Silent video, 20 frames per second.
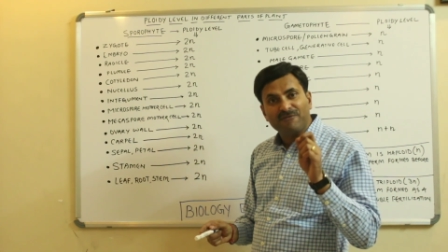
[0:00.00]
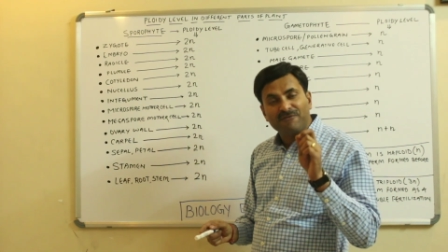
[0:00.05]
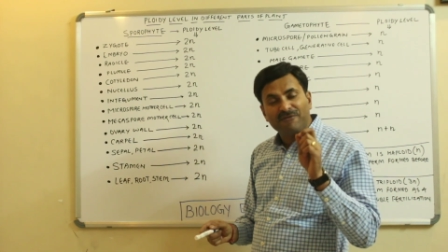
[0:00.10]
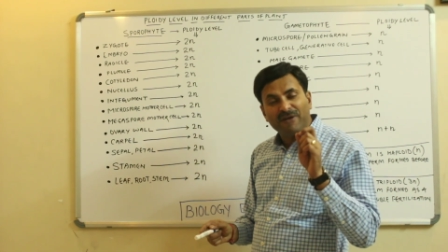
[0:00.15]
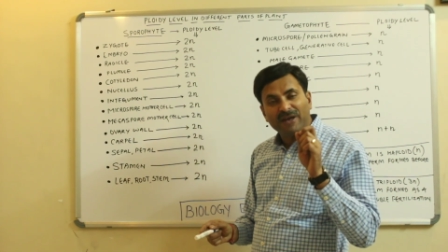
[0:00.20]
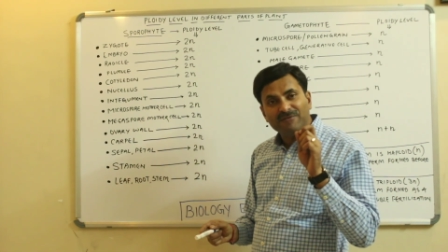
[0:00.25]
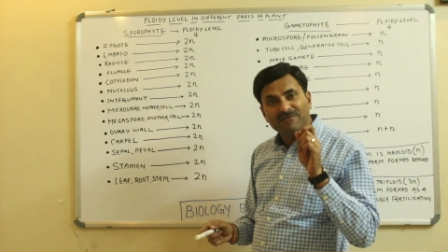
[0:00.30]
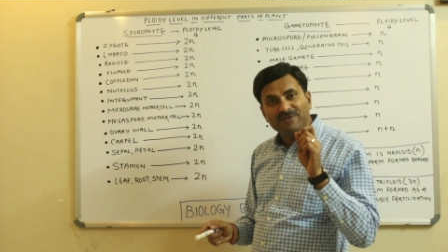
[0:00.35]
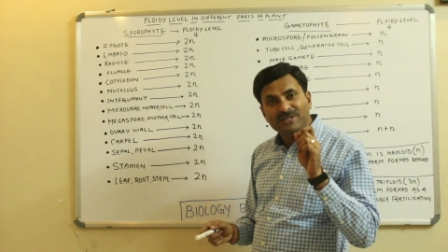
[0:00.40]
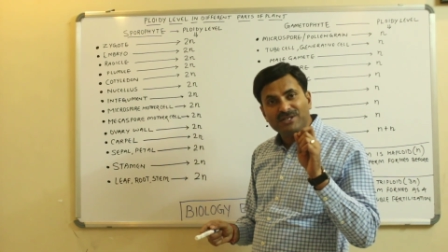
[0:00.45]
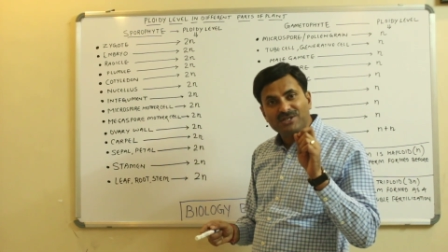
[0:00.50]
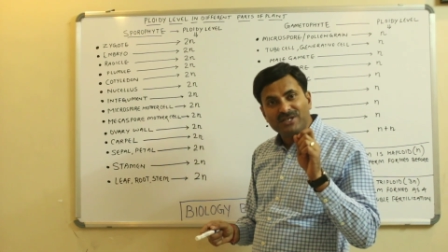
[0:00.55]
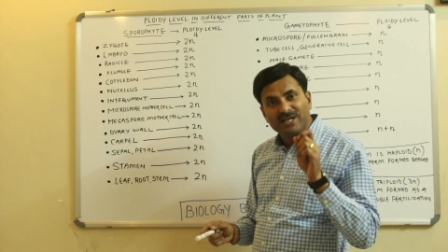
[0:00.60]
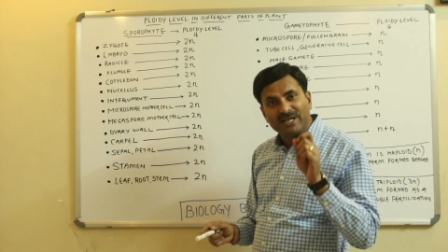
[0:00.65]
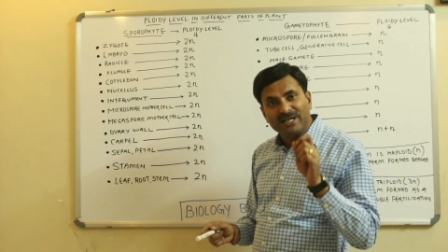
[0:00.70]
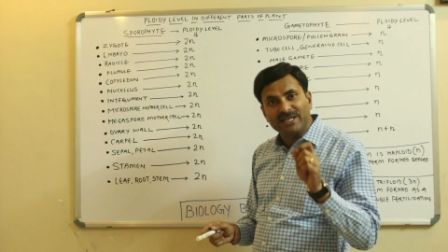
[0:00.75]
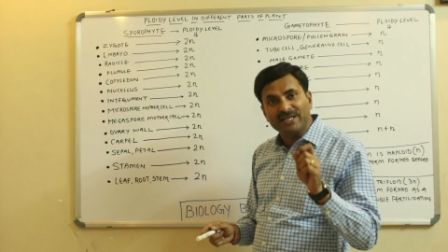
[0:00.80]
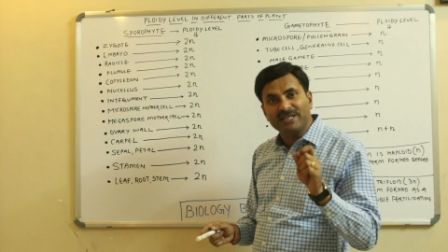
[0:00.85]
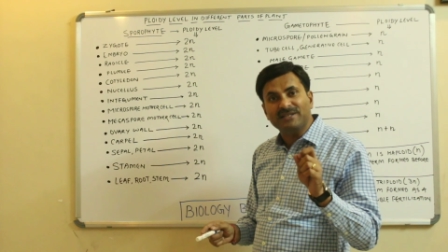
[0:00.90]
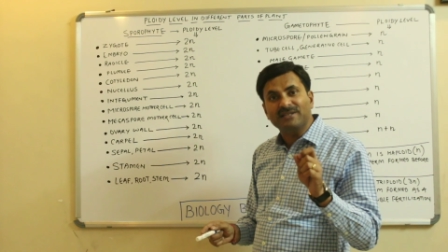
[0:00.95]
When we
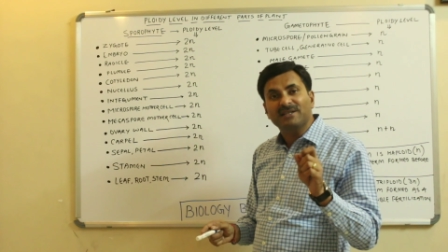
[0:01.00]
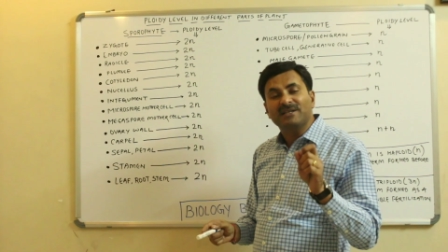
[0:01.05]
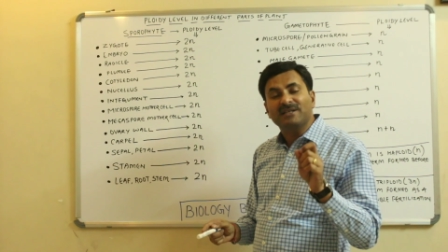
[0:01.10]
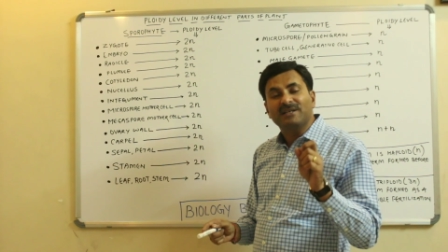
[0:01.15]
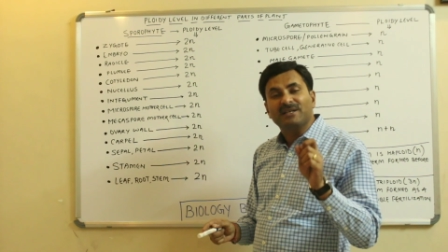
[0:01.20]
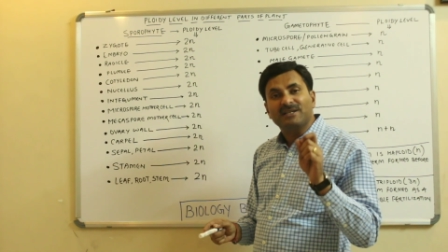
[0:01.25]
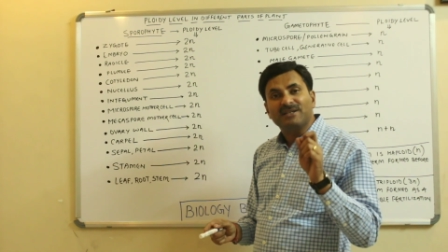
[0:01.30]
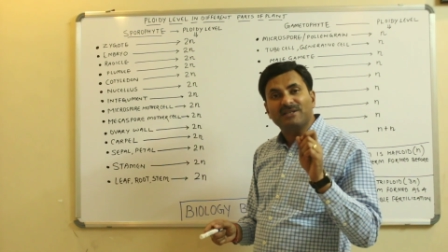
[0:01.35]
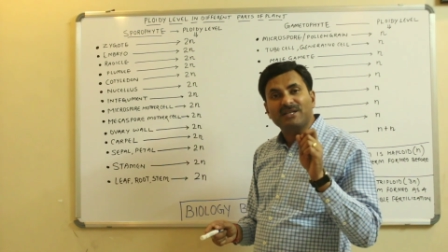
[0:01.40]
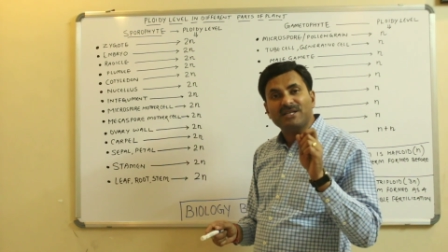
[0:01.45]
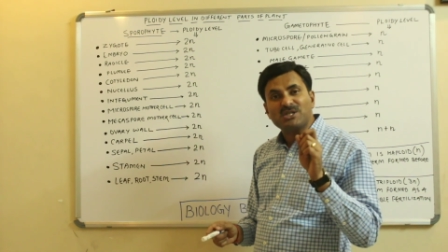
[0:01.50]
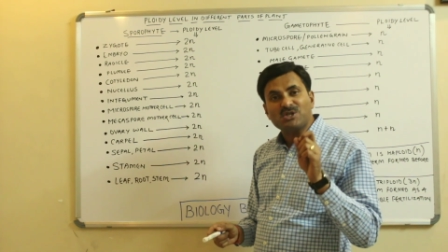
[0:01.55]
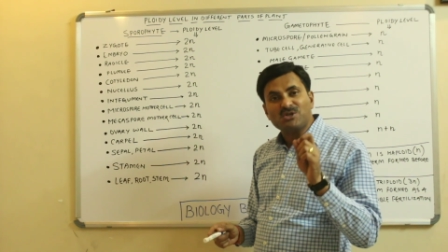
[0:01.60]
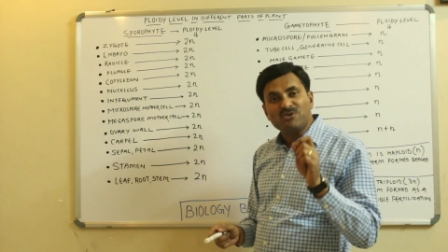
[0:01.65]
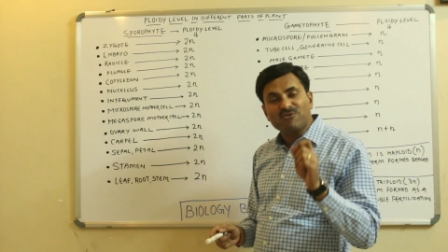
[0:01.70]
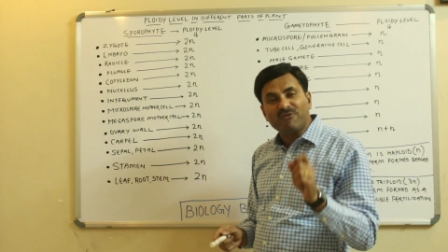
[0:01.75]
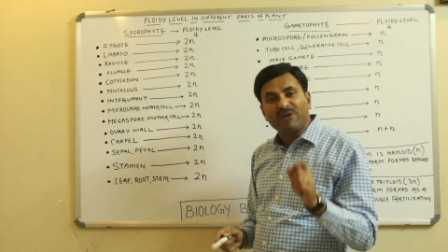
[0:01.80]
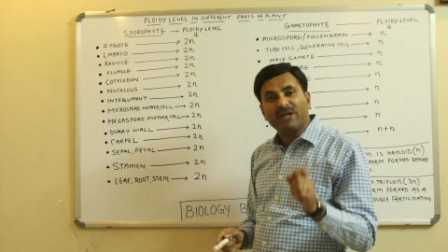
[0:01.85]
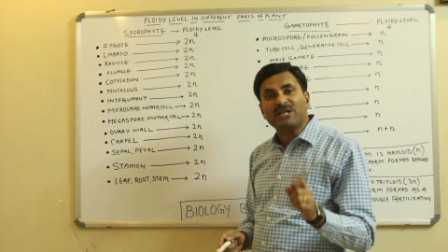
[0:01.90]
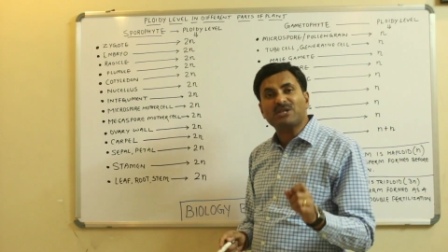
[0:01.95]
study the
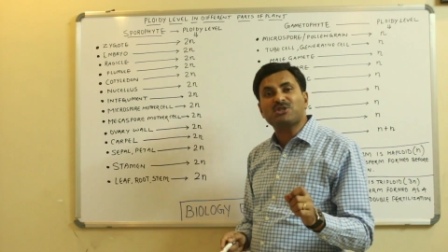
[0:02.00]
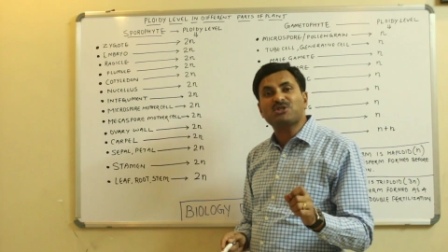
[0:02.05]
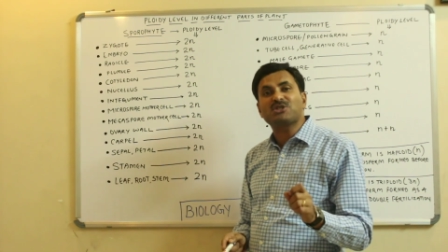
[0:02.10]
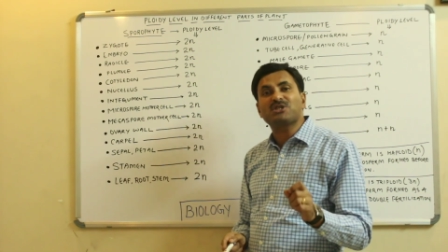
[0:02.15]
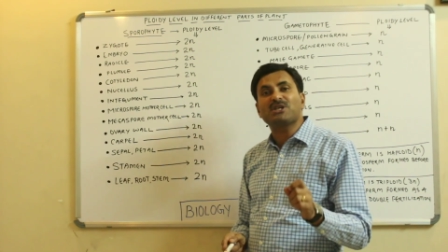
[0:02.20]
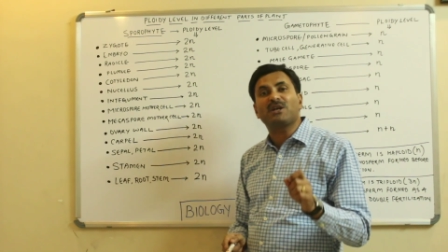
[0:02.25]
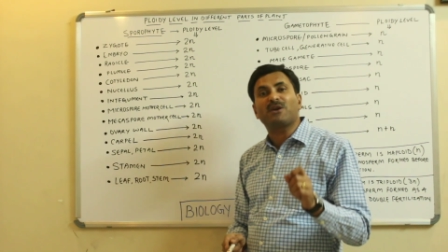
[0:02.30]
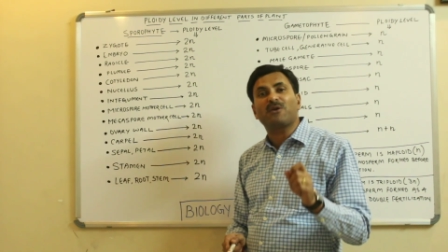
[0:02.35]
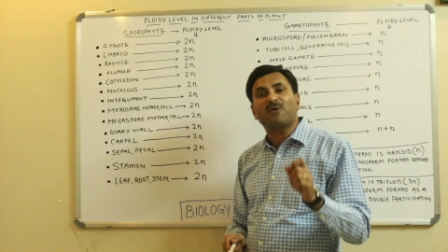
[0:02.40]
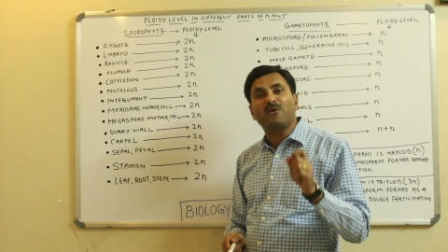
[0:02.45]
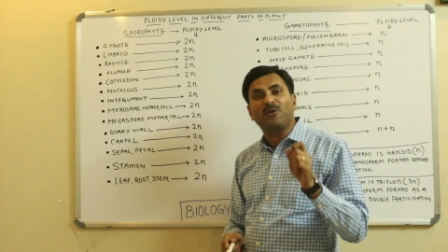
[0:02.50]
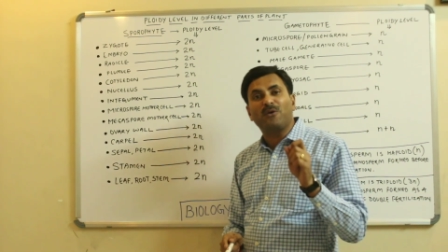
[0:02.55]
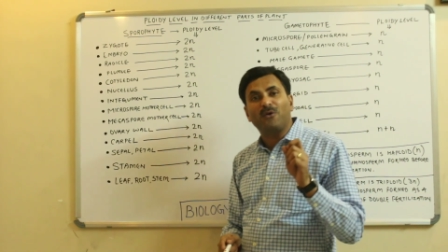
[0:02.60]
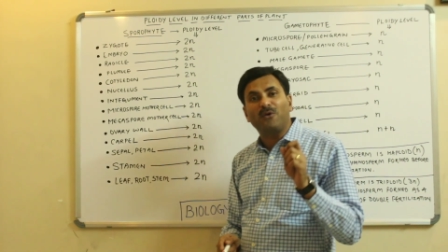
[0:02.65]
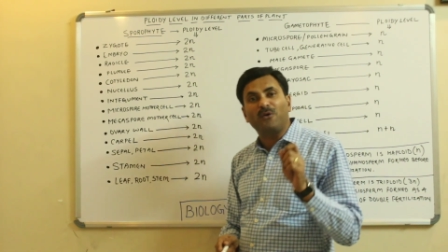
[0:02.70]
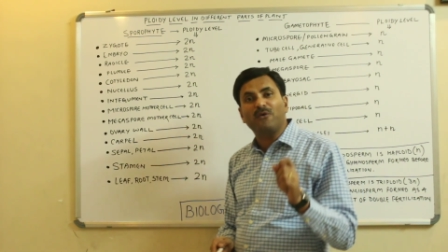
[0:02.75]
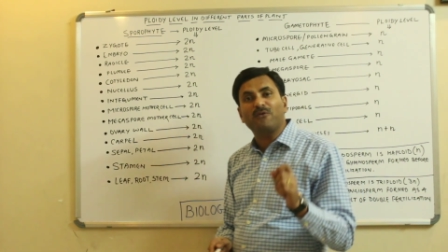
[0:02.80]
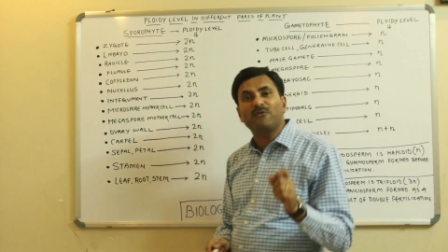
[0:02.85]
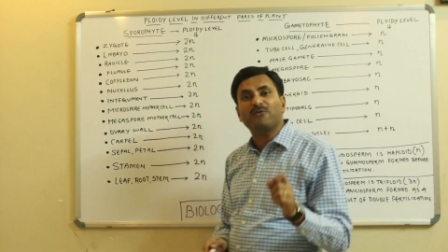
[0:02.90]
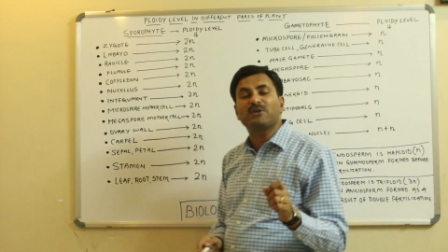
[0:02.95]
structure
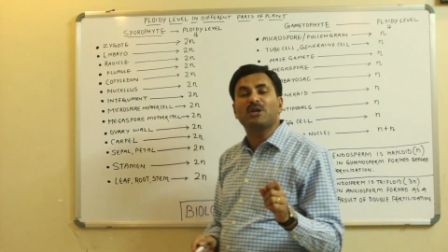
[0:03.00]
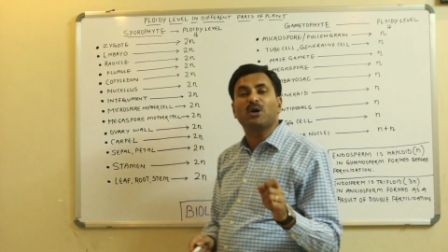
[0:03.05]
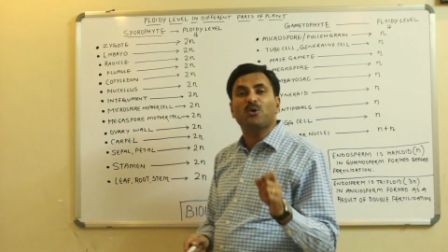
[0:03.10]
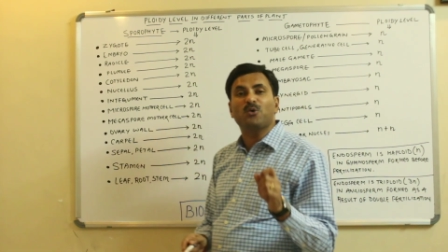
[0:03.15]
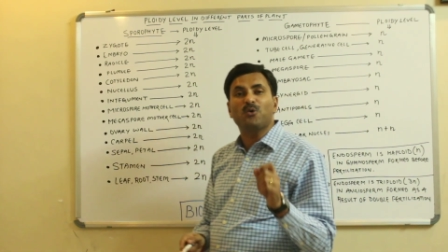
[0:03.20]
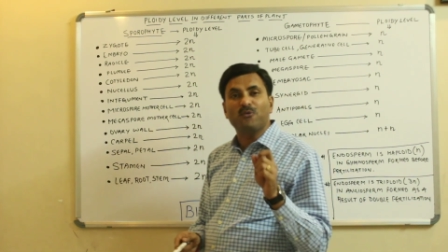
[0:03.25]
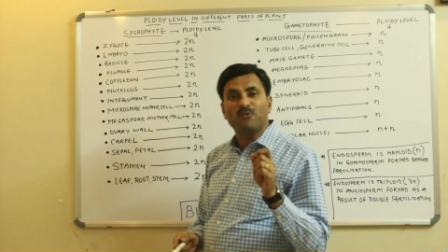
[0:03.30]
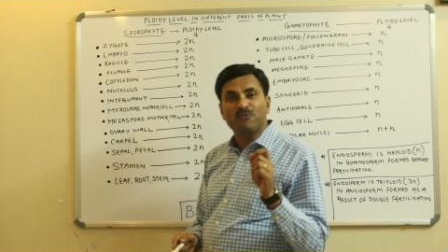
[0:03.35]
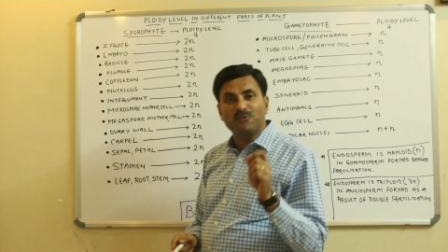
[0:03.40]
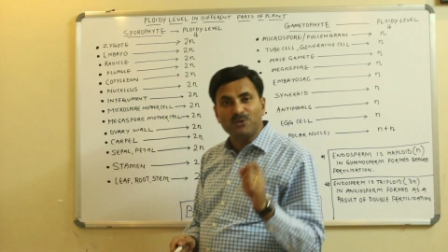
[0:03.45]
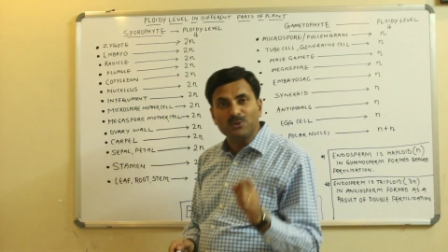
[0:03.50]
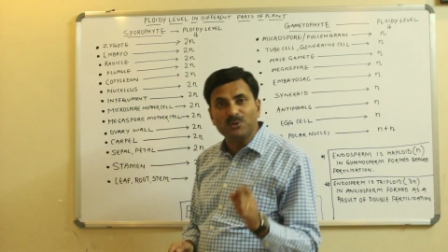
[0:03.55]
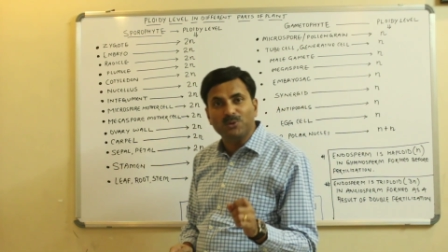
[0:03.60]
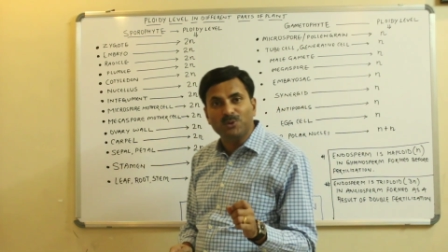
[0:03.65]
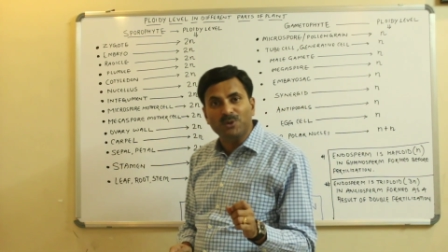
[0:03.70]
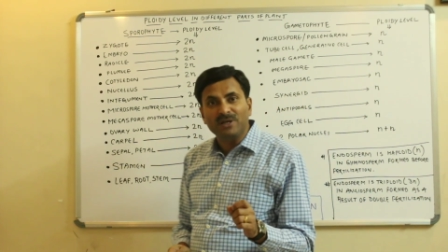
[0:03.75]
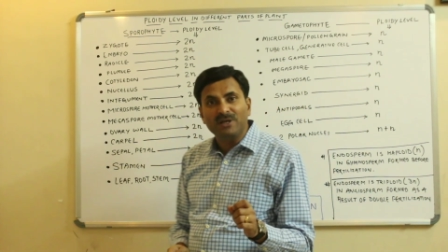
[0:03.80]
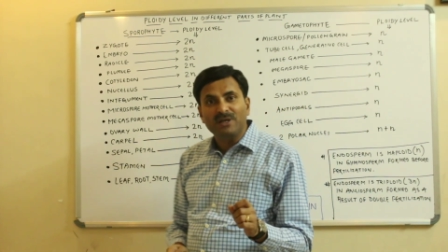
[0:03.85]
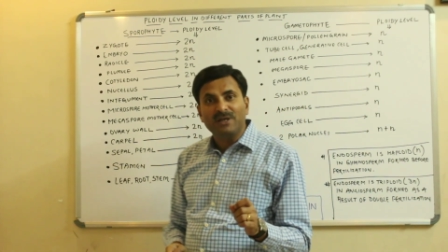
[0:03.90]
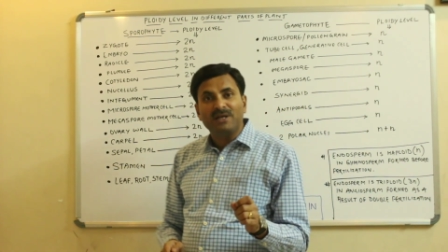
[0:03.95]
of the
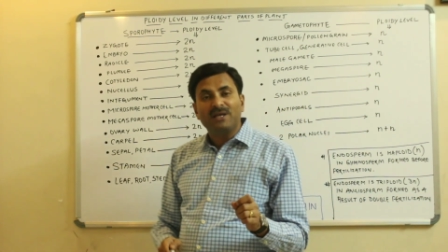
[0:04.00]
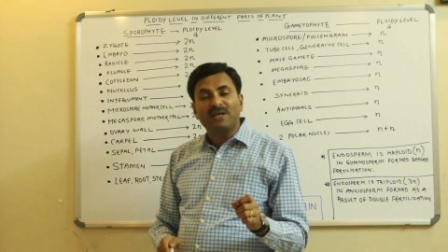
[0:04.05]
ovule,